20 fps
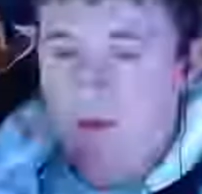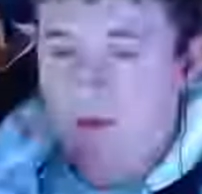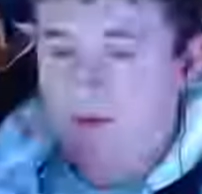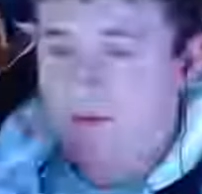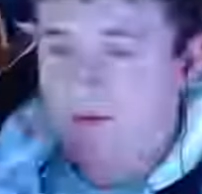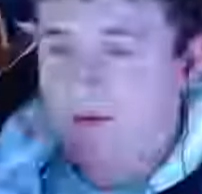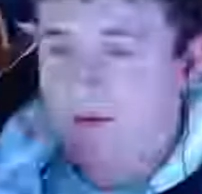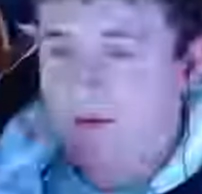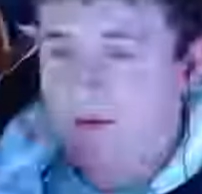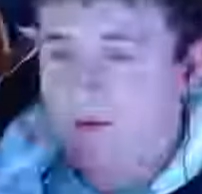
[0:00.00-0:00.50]

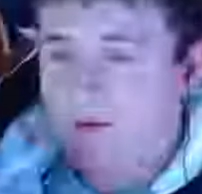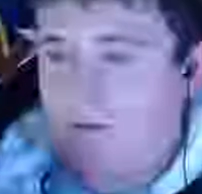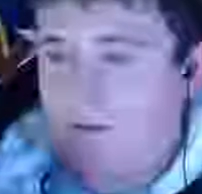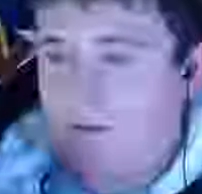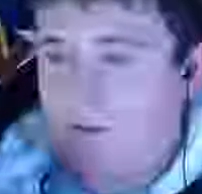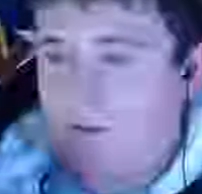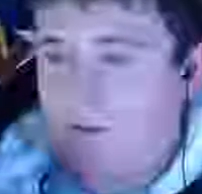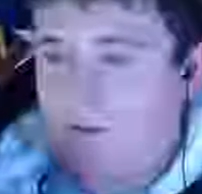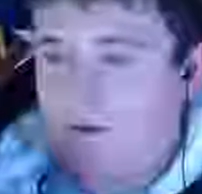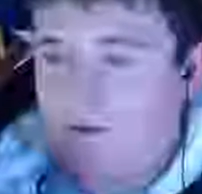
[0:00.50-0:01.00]
Actually, you know what? I'm
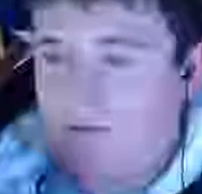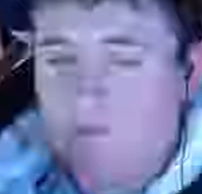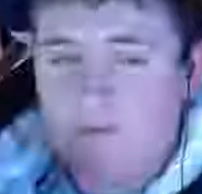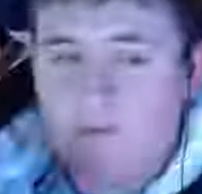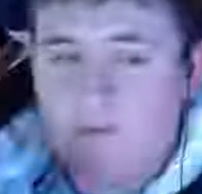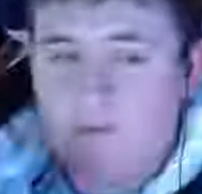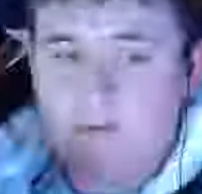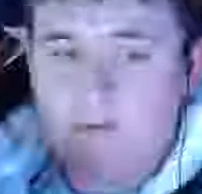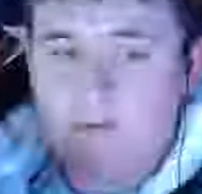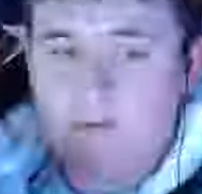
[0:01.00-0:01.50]
going to put
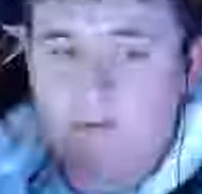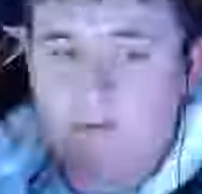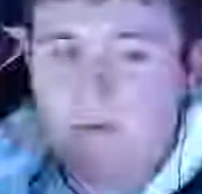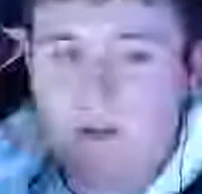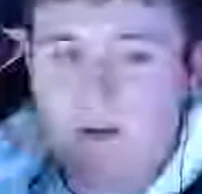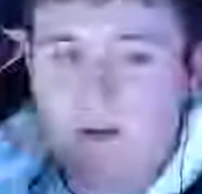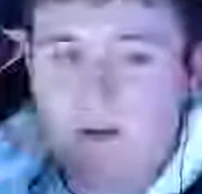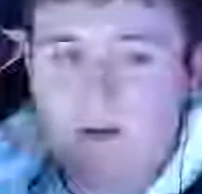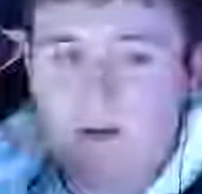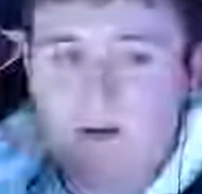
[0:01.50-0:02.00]
this over
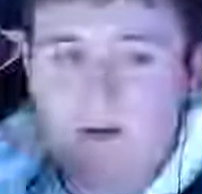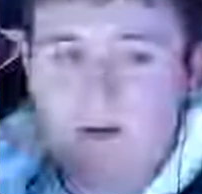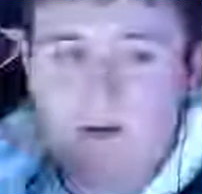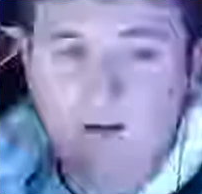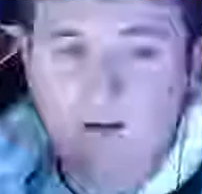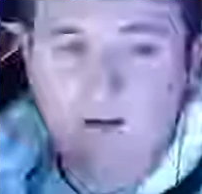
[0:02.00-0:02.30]
here.